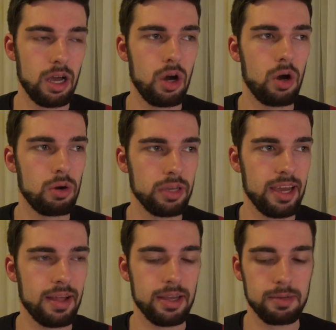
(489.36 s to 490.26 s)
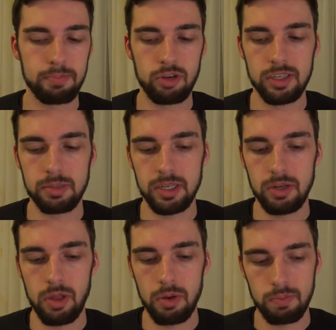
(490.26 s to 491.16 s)
Oh yeah, that brings me
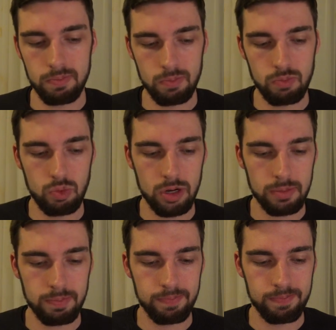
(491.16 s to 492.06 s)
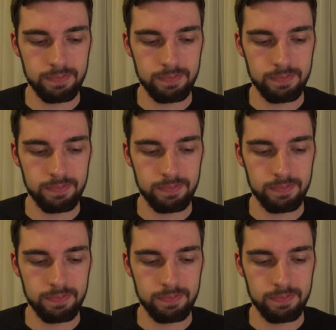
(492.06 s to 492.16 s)
to the one